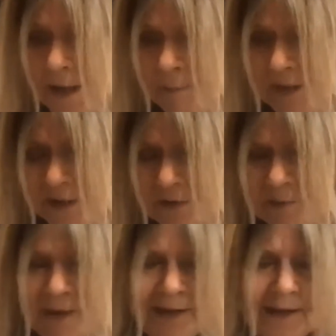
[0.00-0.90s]

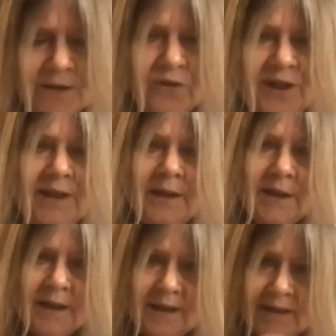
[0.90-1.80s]
because many had written
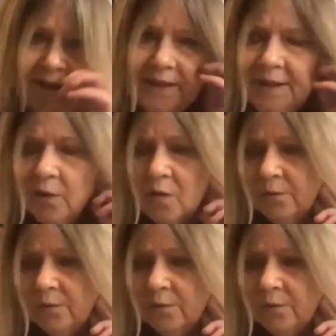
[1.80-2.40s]
the, the city off